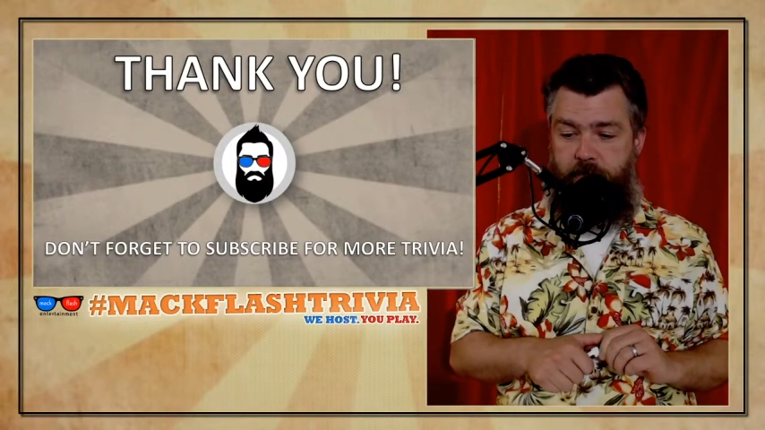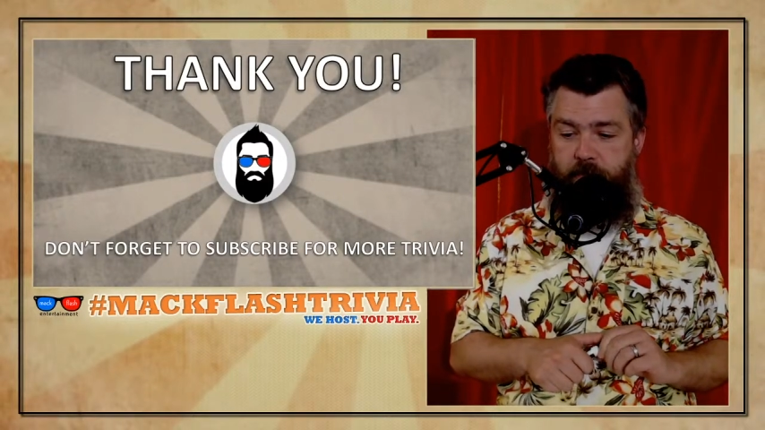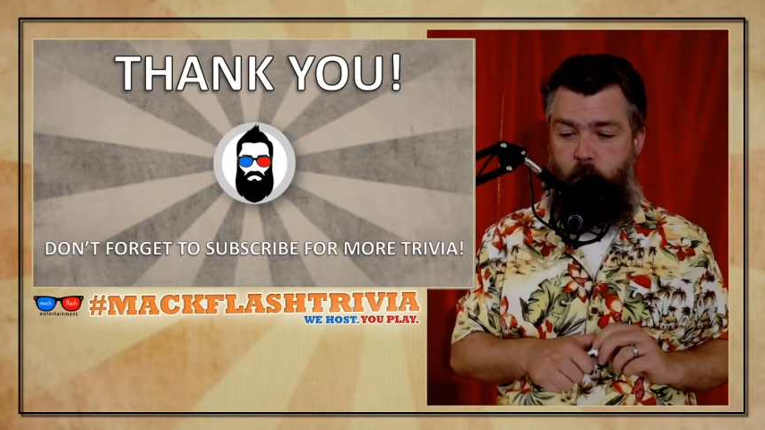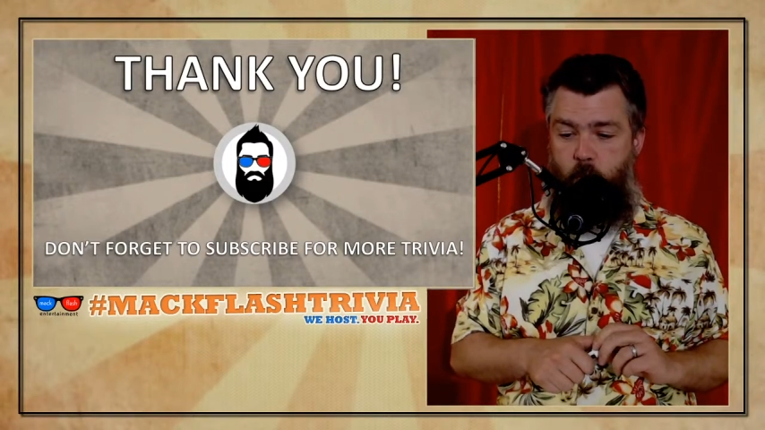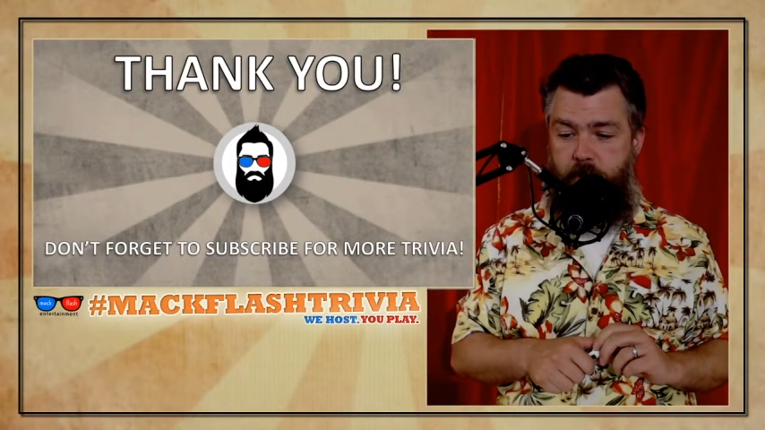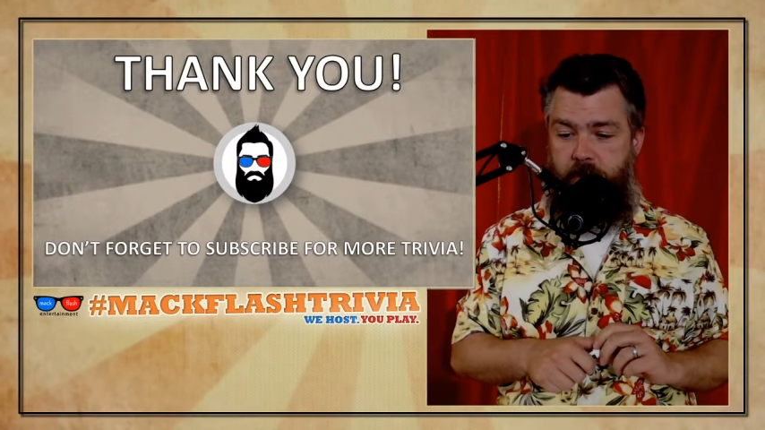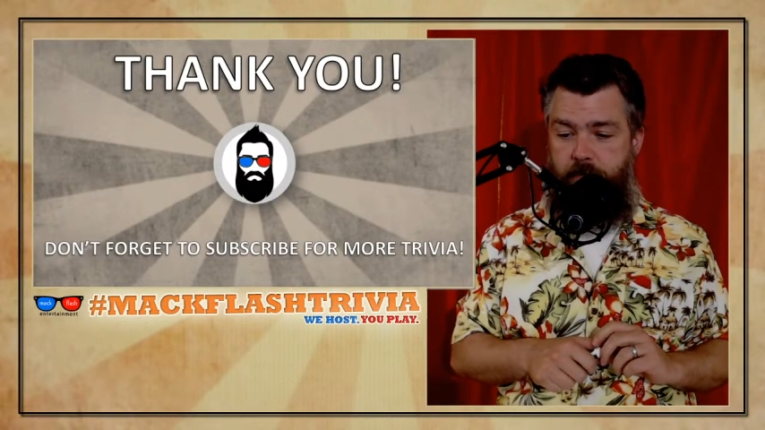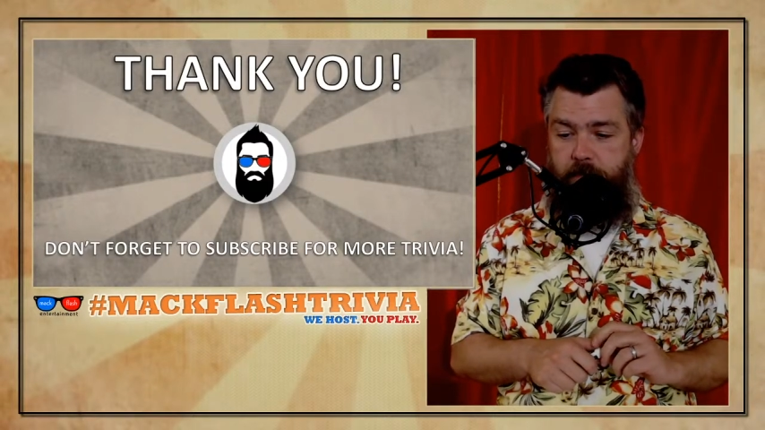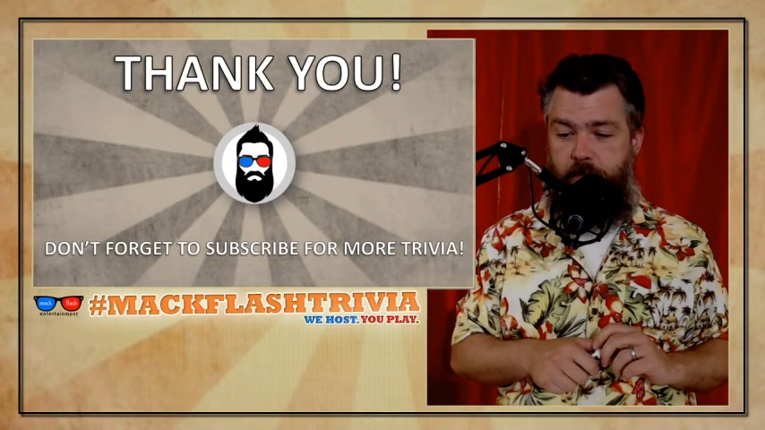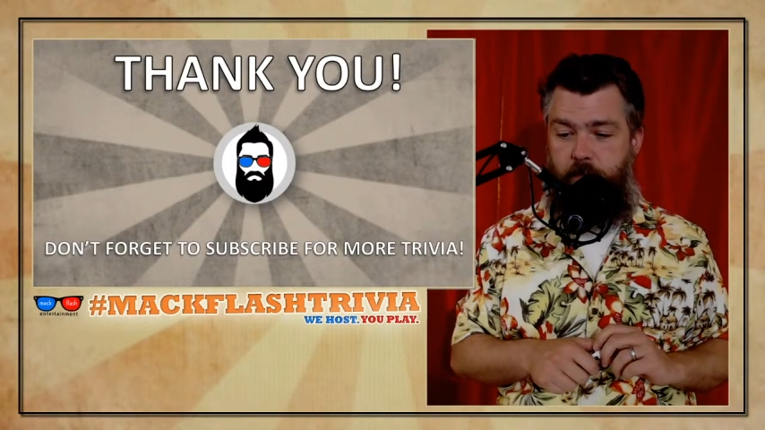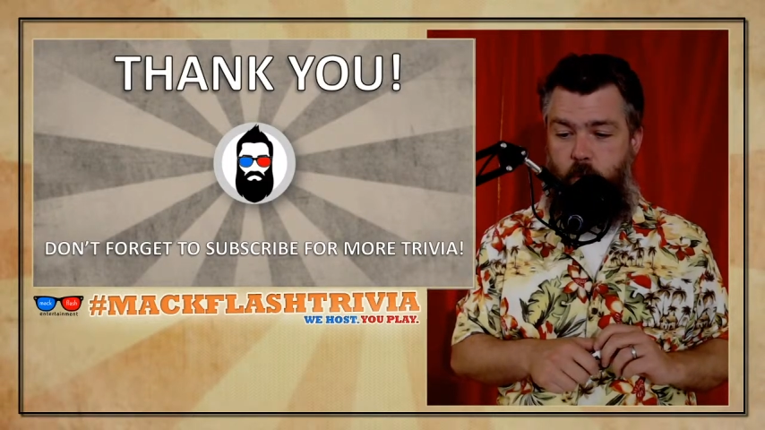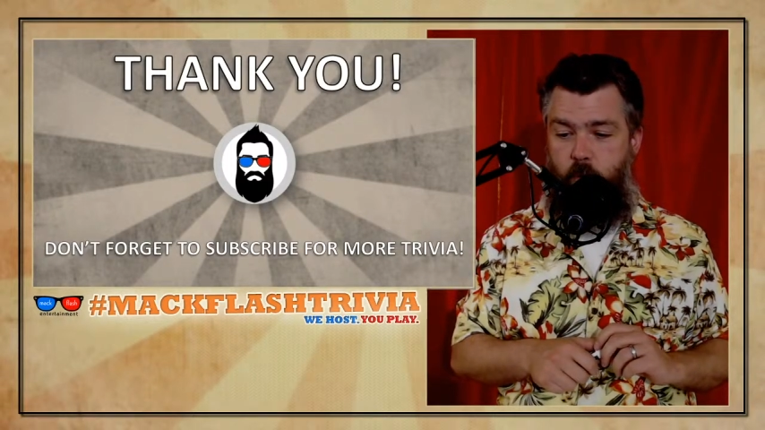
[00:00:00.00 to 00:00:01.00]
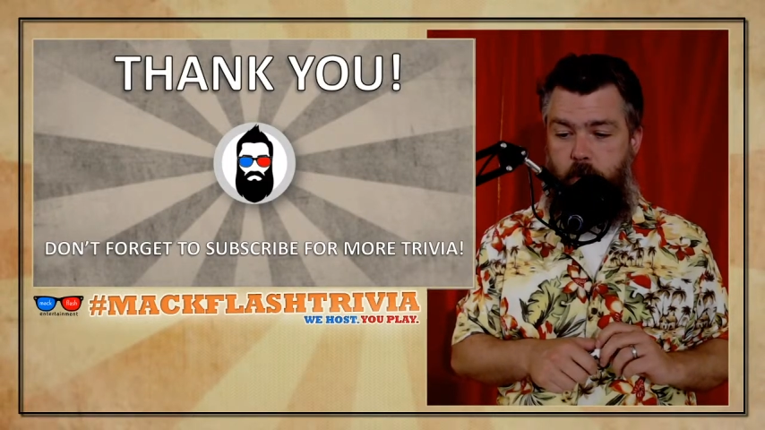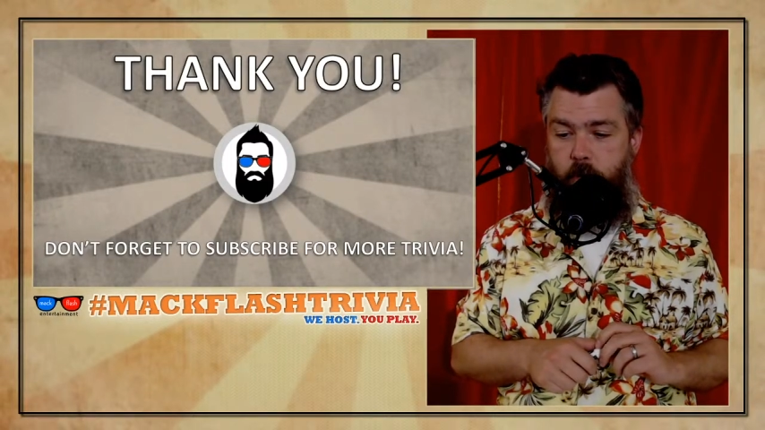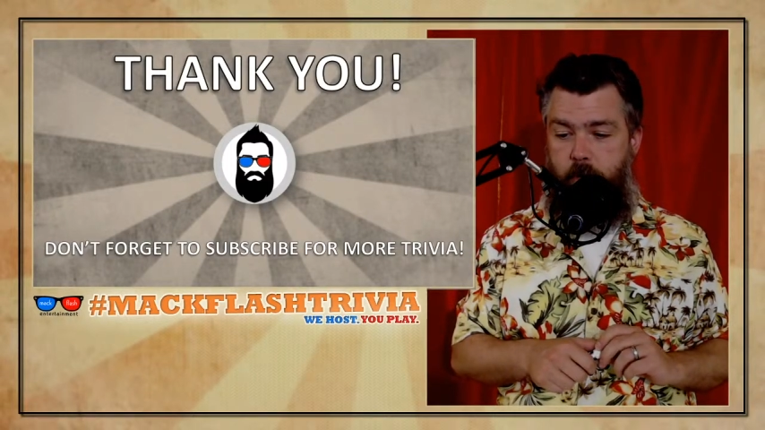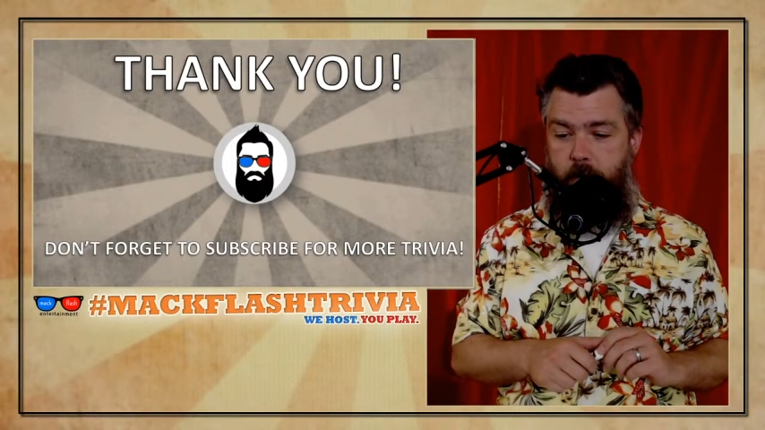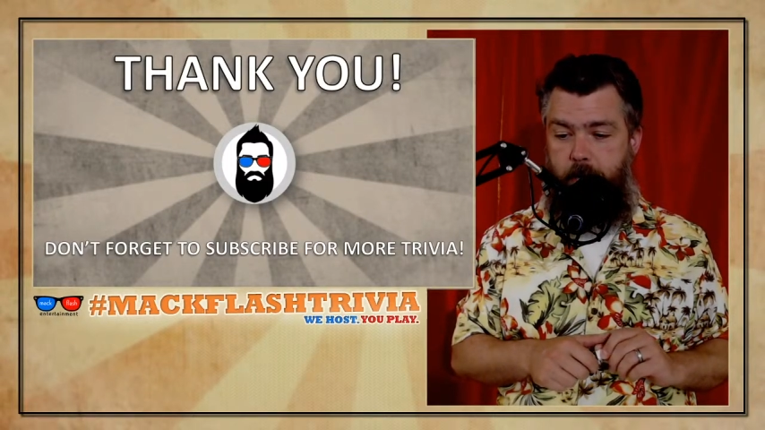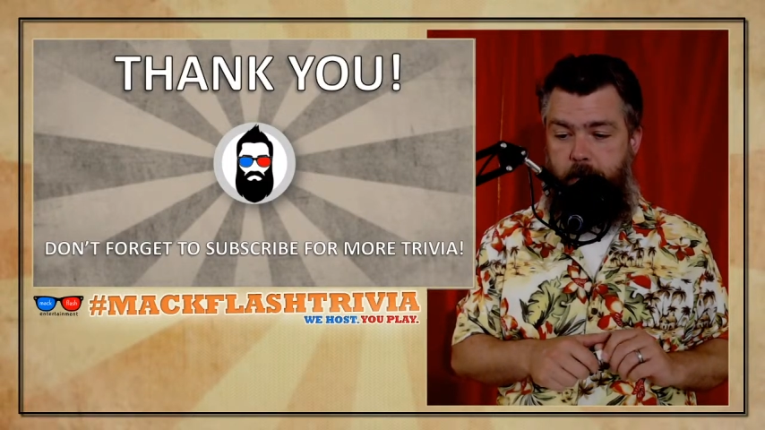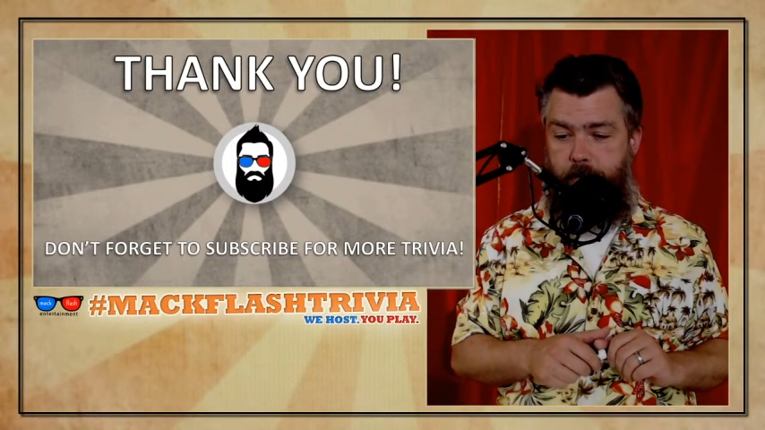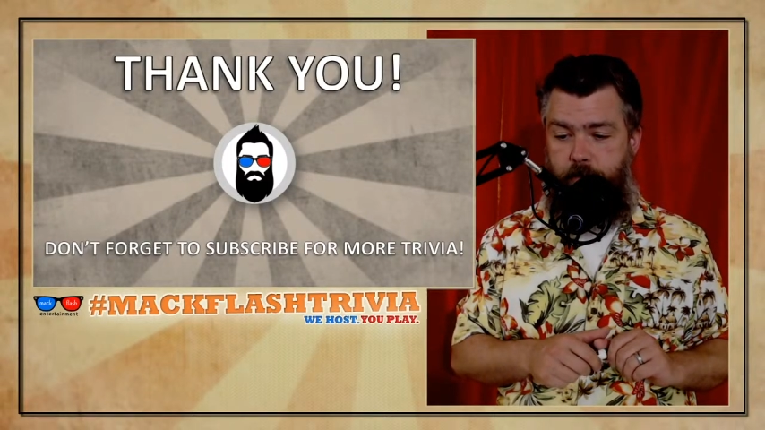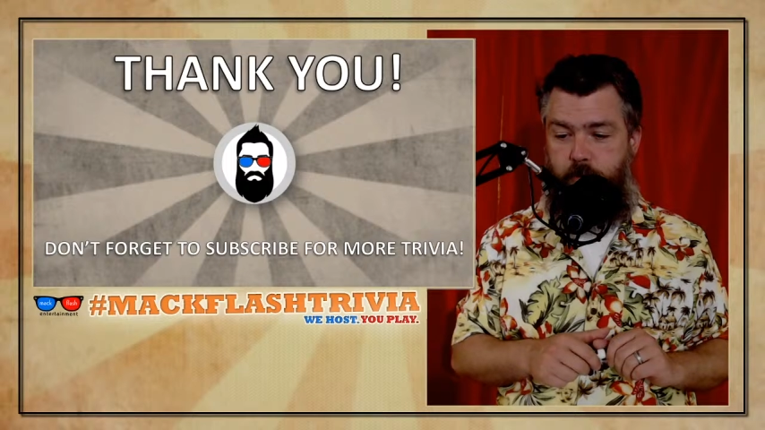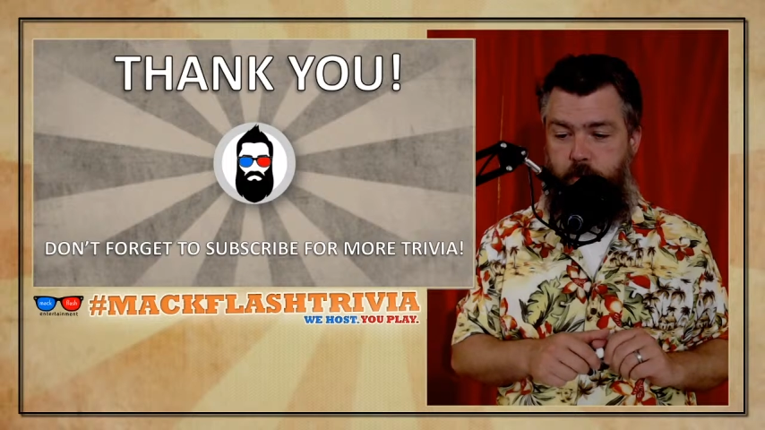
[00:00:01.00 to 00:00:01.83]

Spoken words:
44.